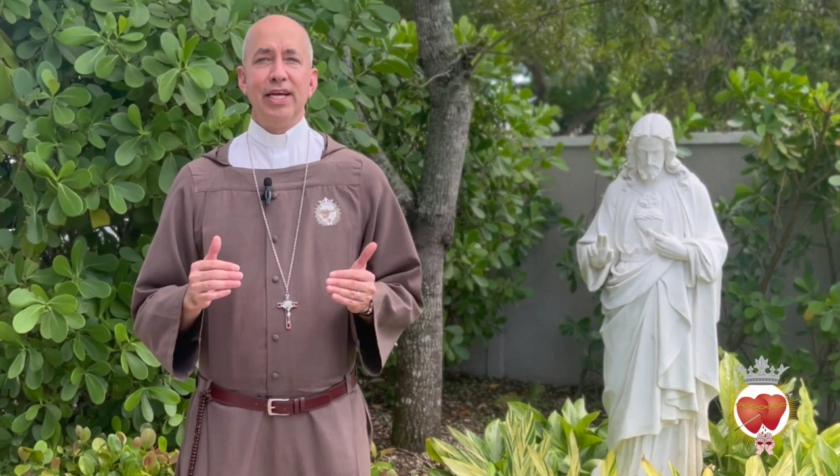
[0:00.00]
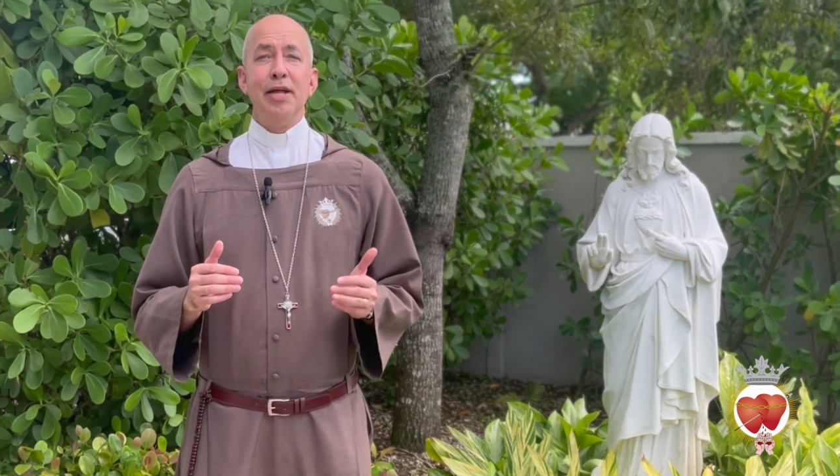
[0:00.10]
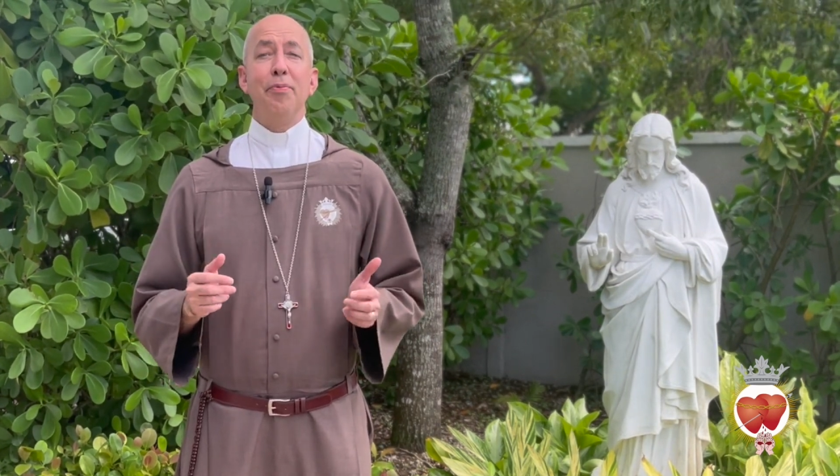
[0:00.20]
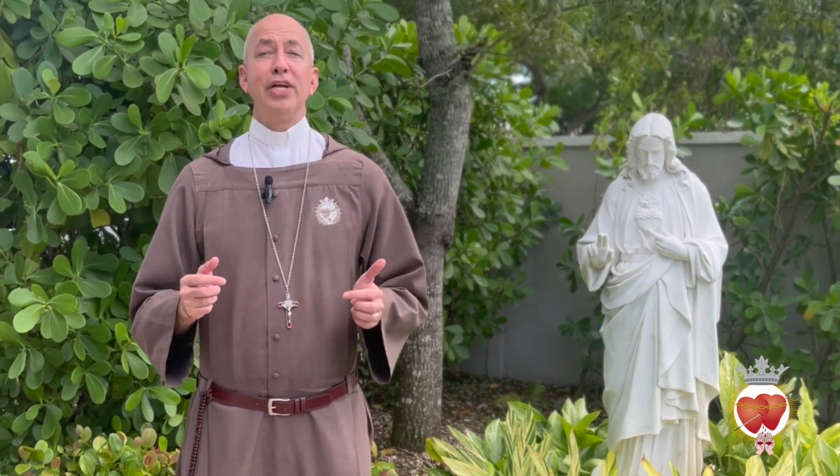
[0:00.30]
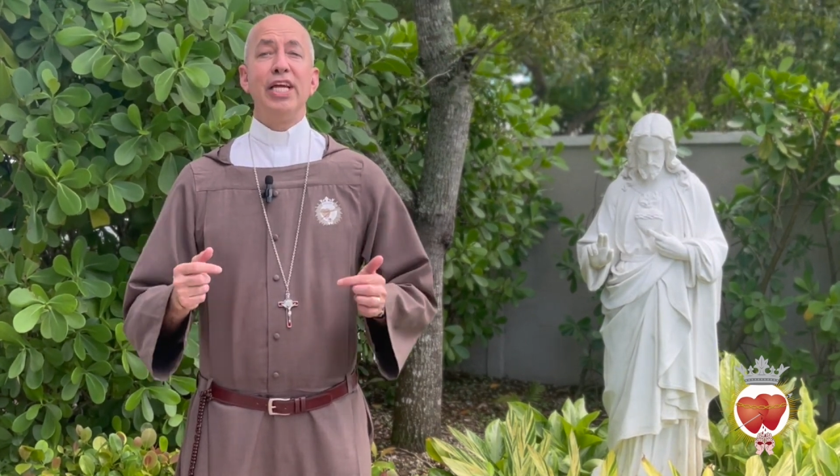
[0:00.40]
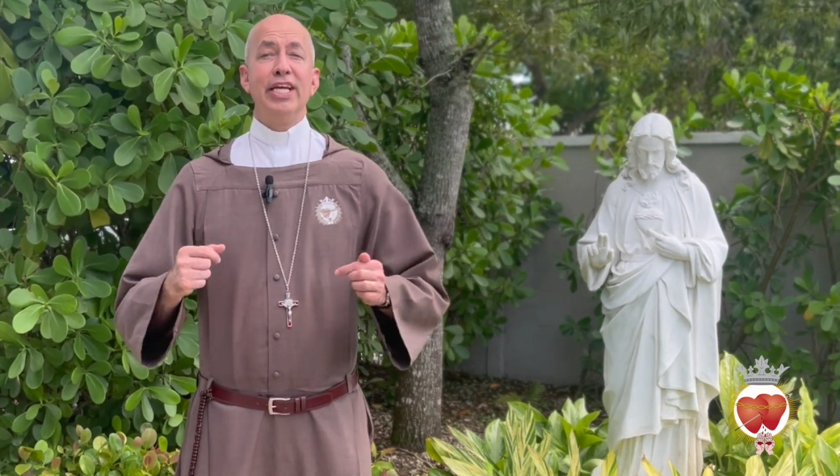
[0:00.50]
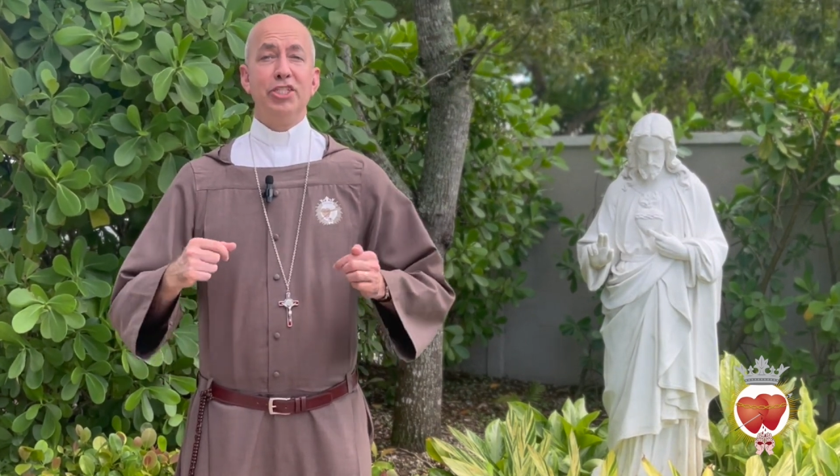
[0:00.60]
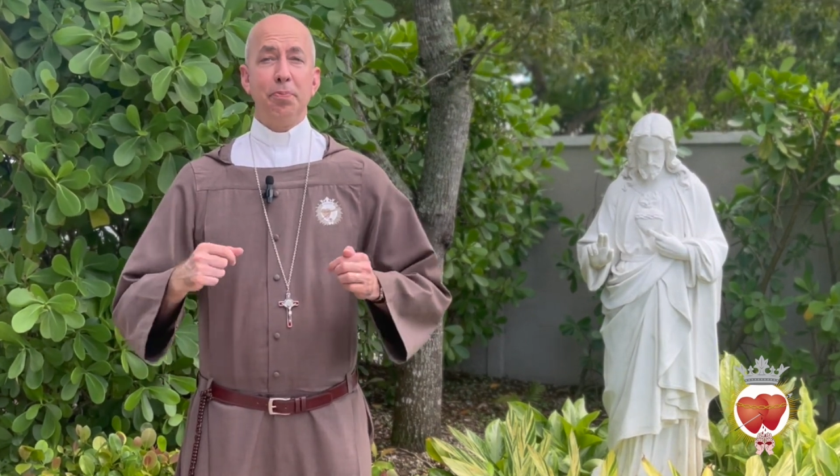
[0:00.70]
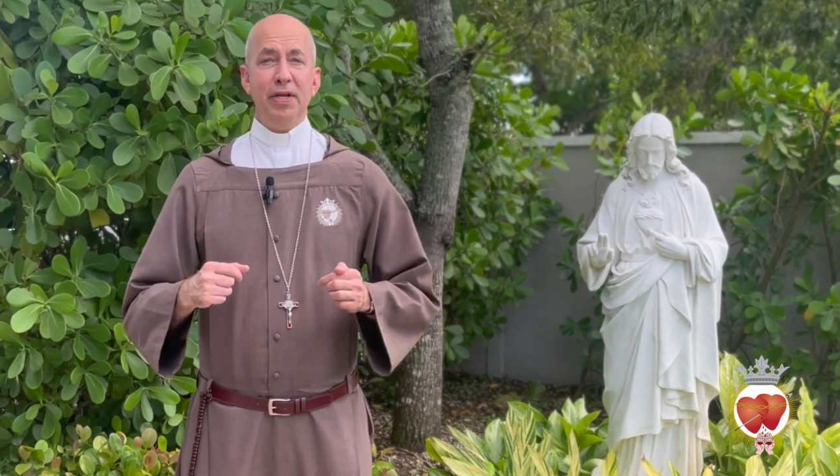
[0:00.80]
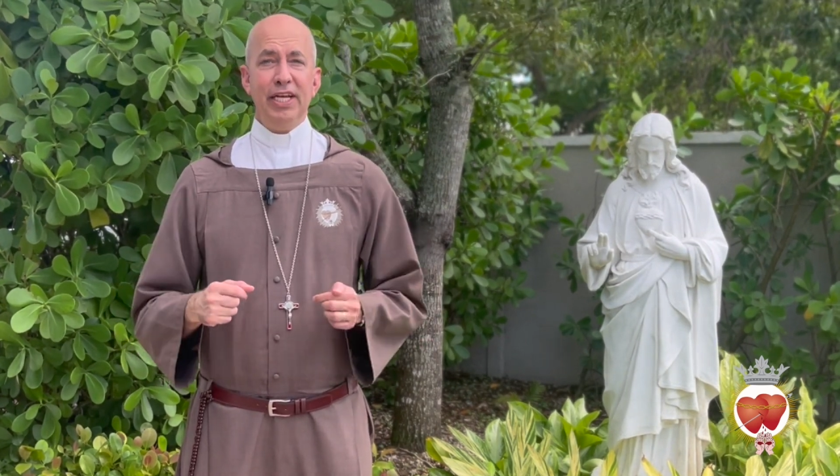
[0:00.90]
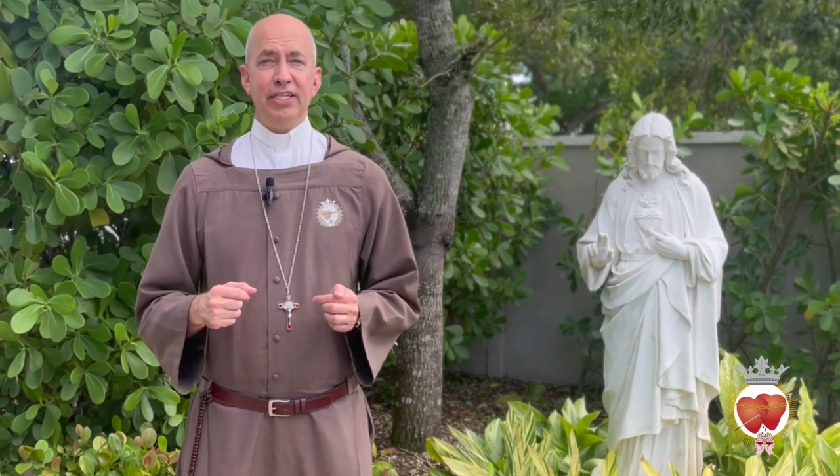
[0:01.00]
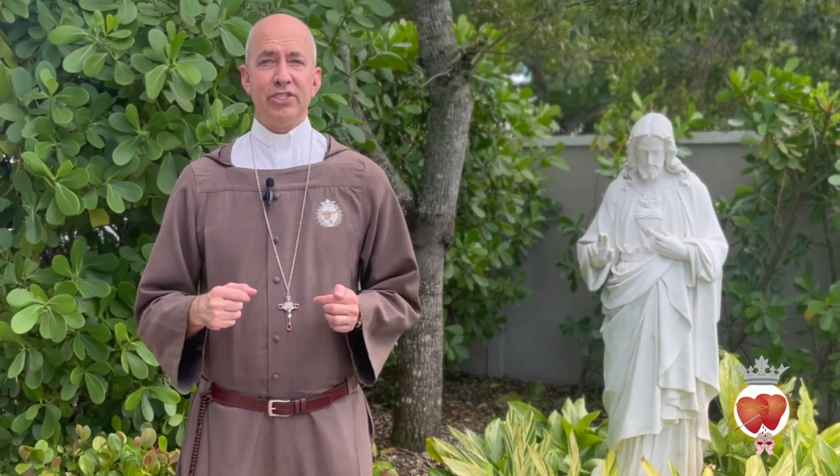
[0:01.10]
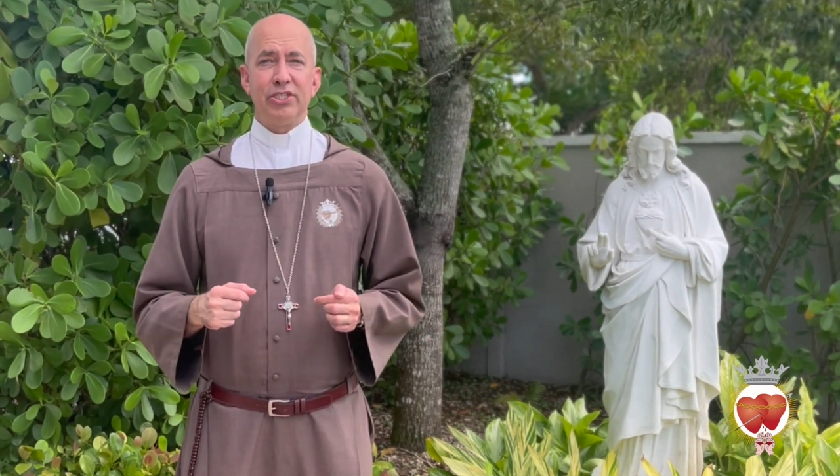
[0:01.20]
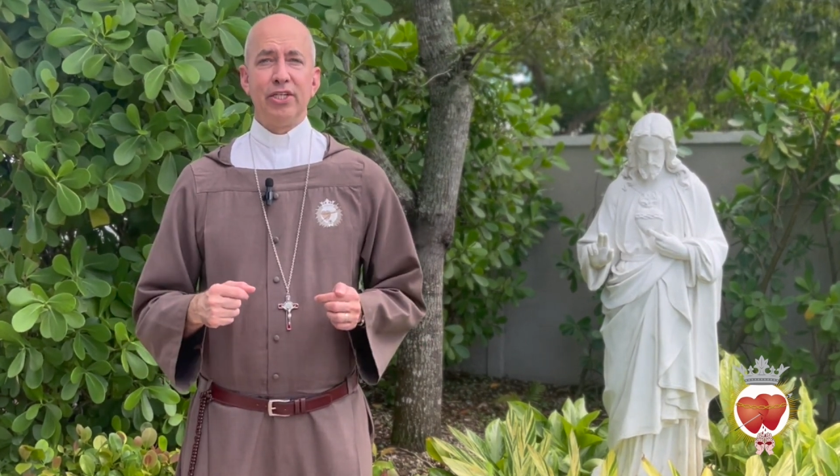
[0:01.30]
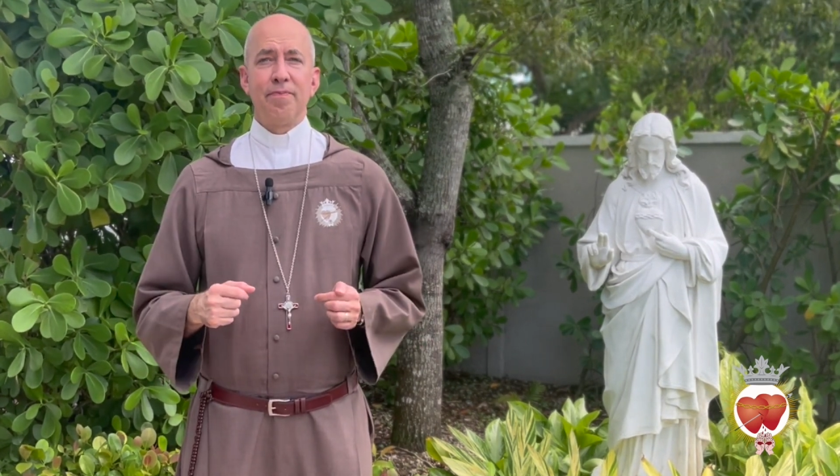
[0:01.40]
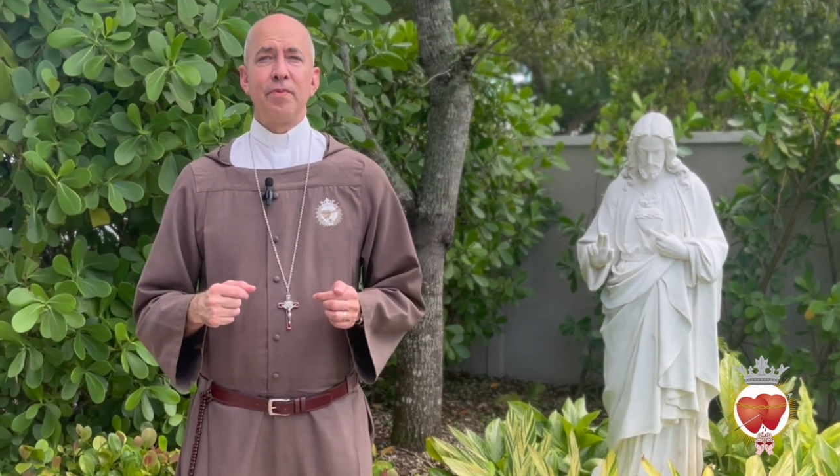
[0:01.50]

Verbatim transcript: and bringing His peace